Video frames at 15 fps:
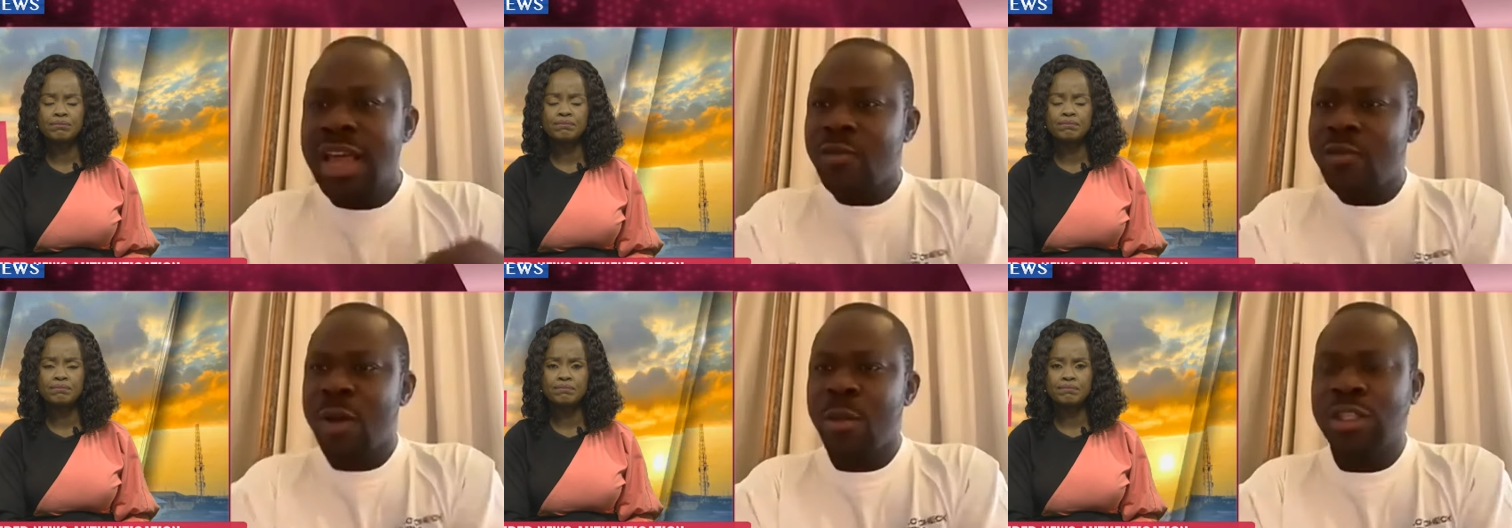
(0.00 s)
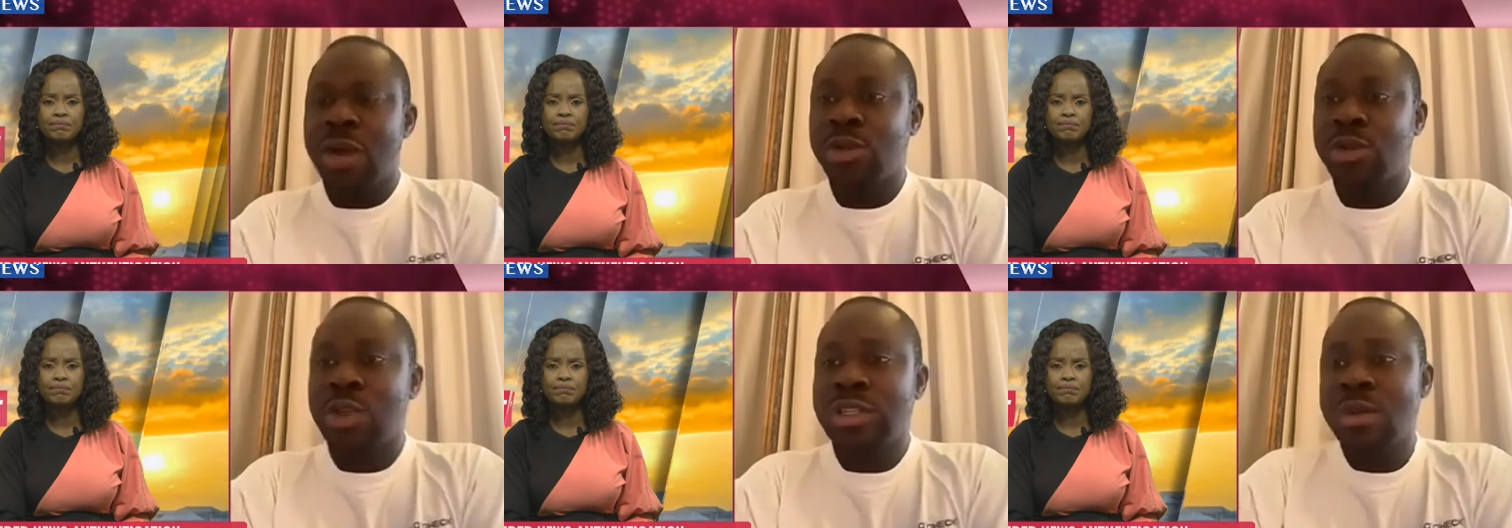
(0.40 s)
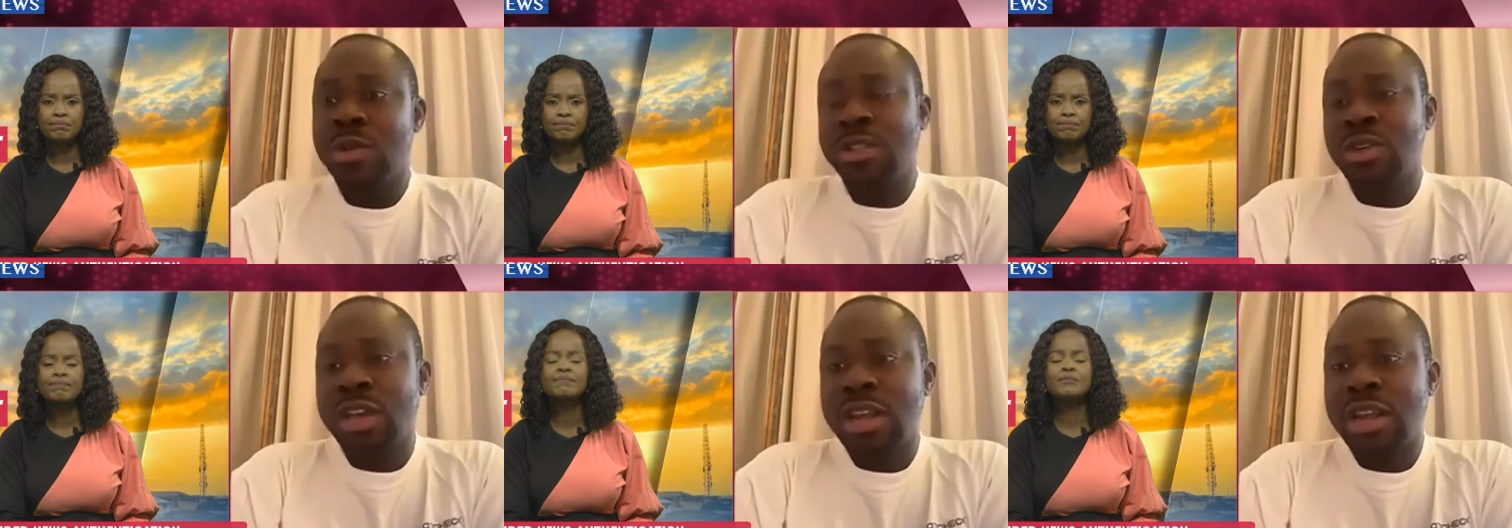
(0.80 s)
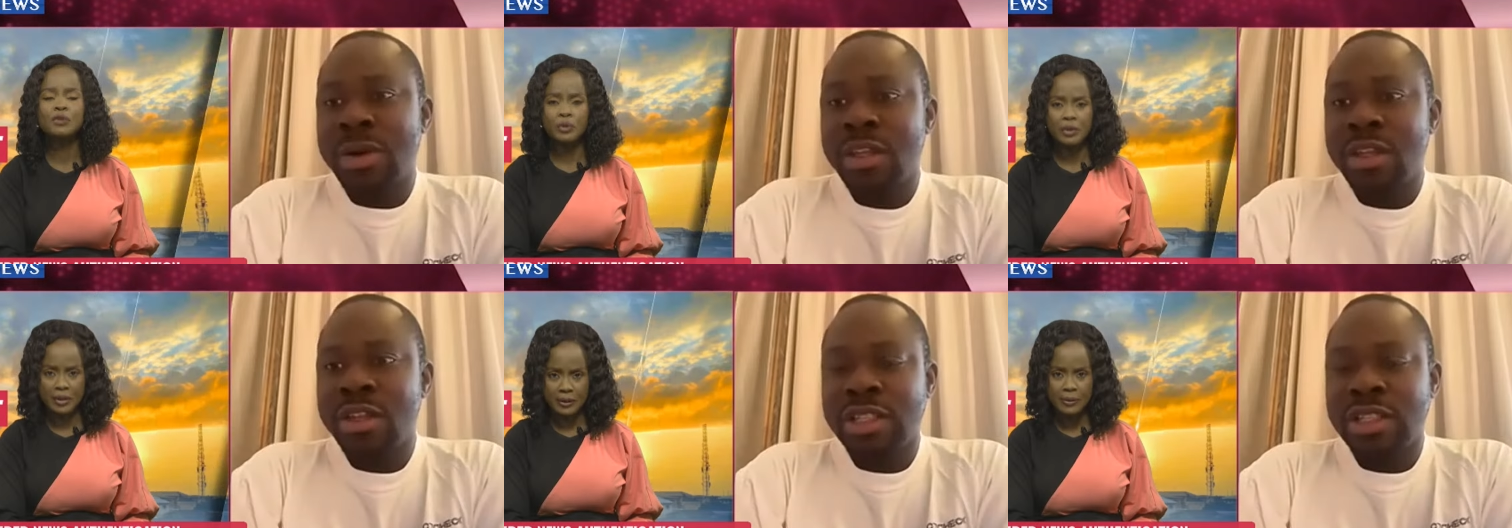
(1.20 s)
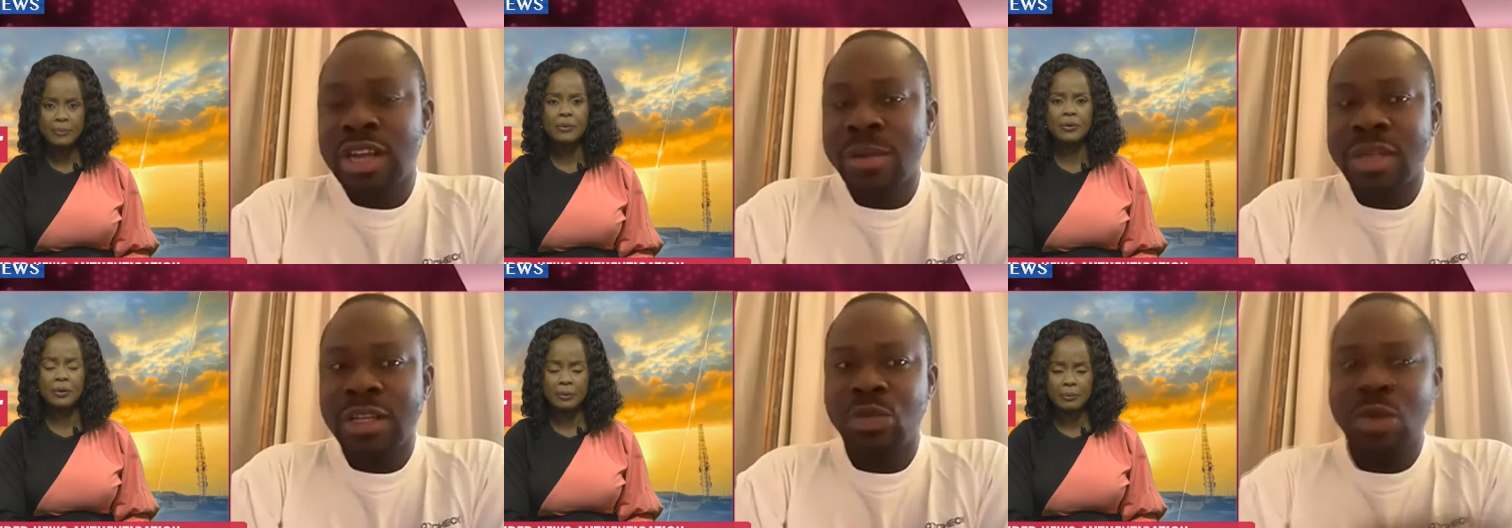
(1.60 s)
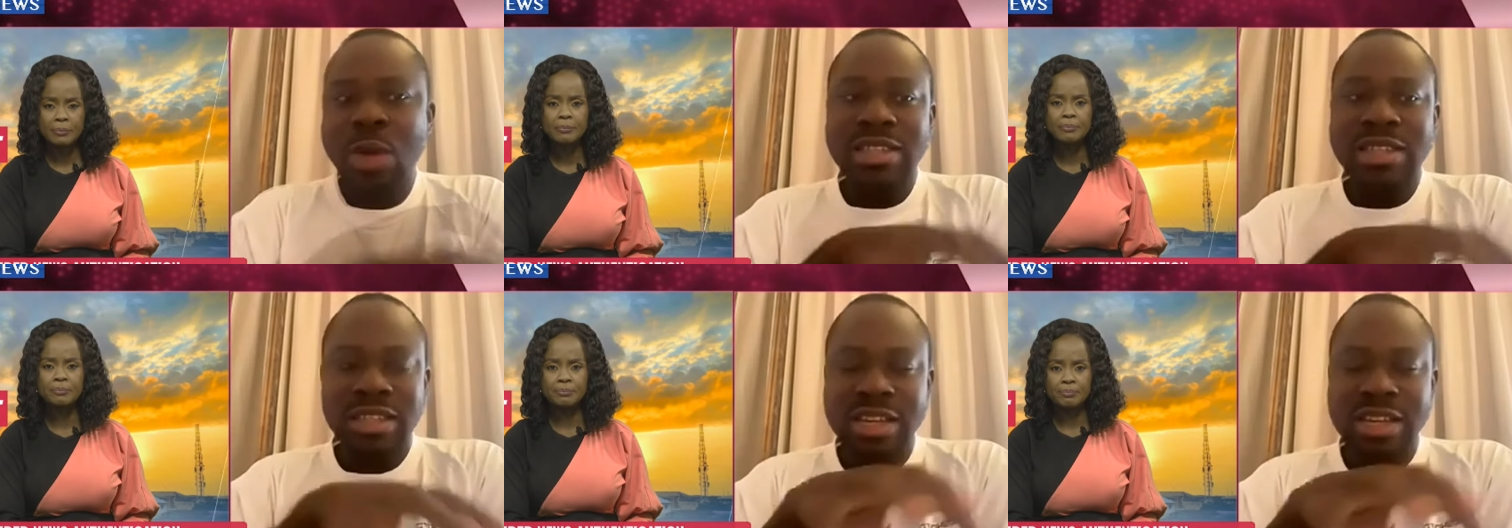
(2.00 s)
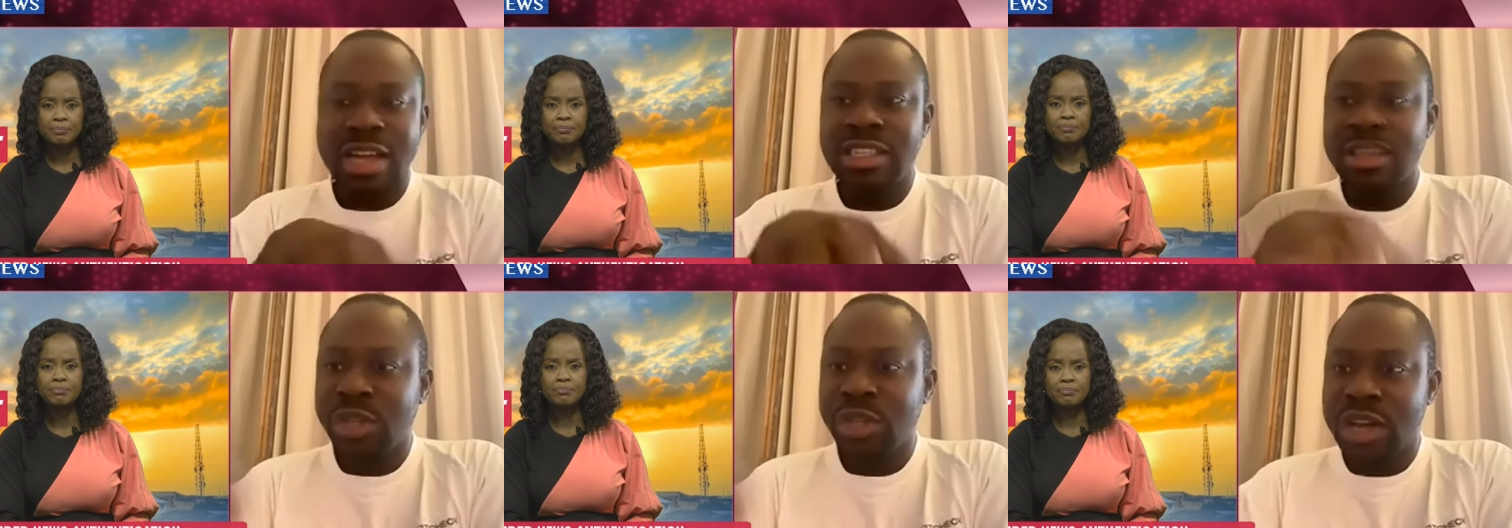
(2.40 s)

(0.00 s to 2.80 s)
Speaker 1: Thank you very much. That was what I was talking about the other time that we are